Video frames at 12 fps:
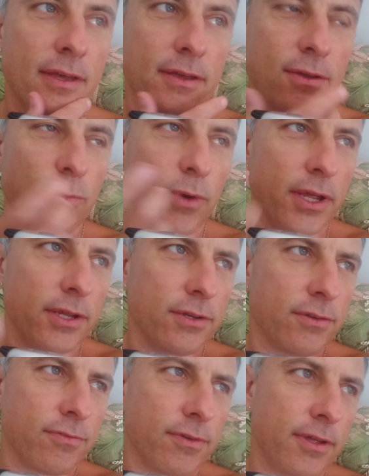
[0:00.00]
it can
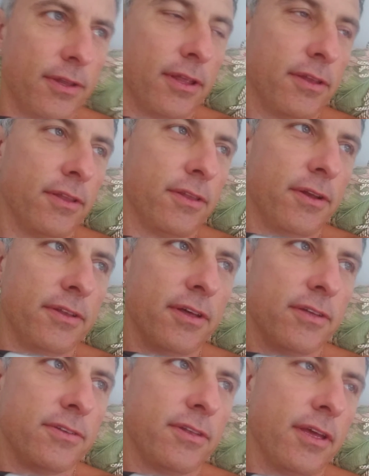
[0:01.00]
range. It literally
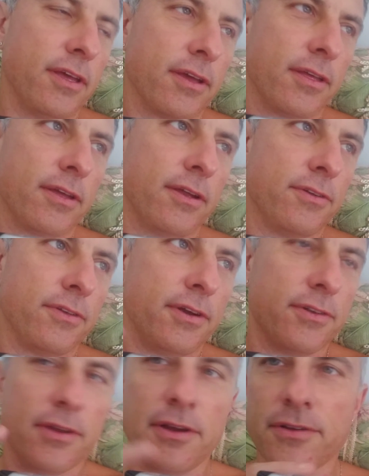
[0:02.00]
does say, here's
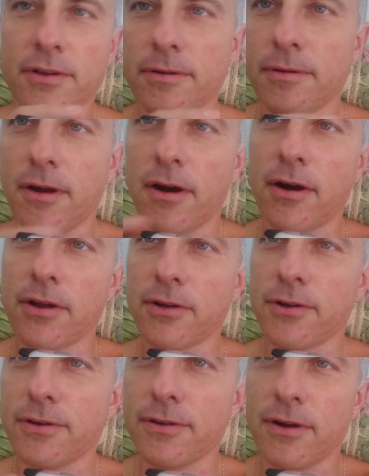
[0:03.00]
an
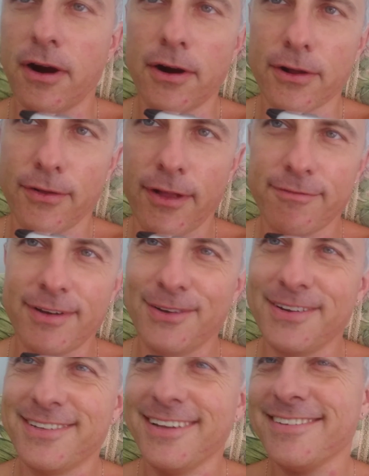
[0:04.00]
article I
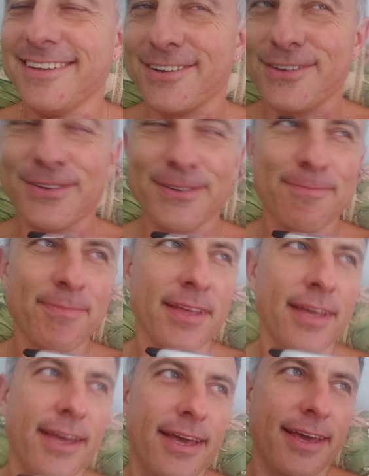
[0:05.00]
found. It says that, Google.
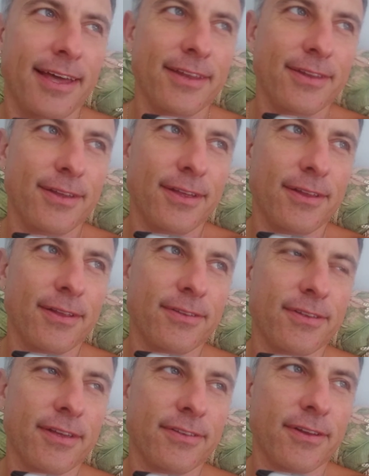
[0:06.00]
And it
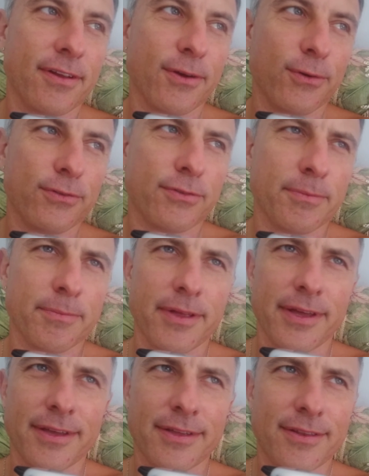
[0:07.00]
just says that it goes from
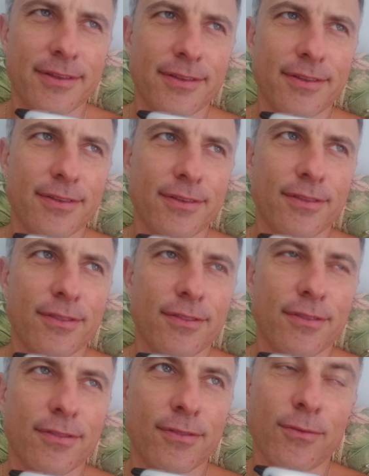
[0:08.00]
like,
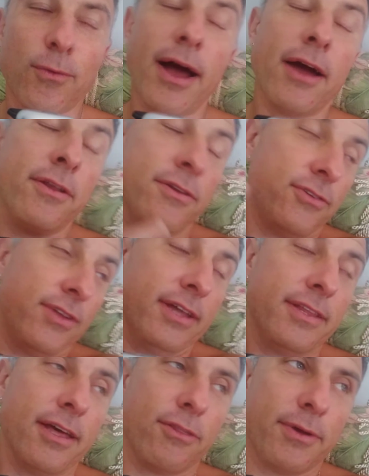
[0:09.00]
well, I
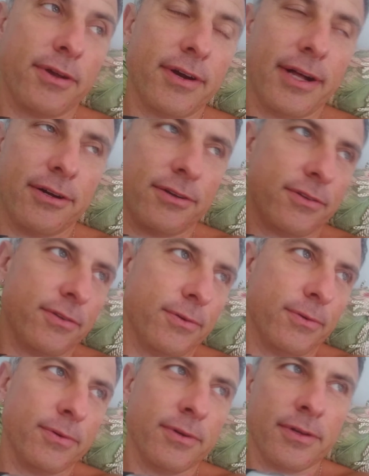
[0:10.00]
understand that, $300
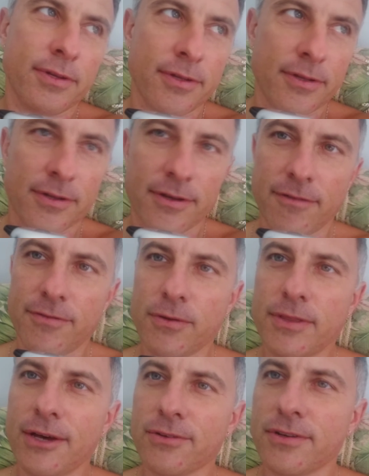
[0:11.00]
to a
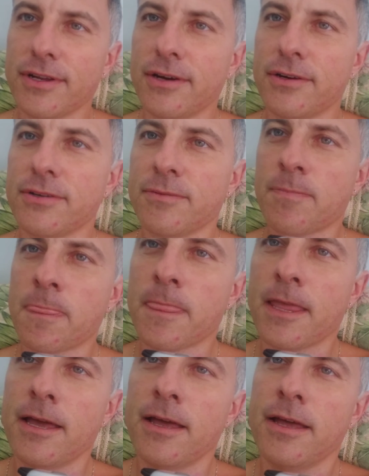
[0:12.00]
few thousand dollars.
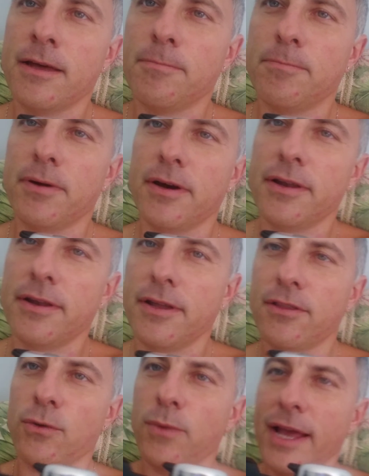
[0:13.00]

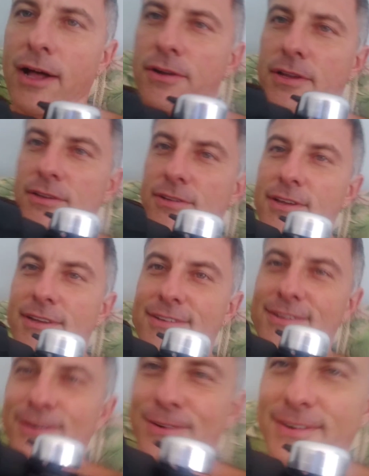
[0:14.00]
But the reality is
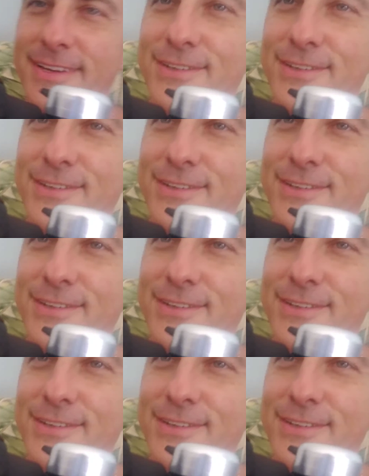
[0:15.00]
this, though,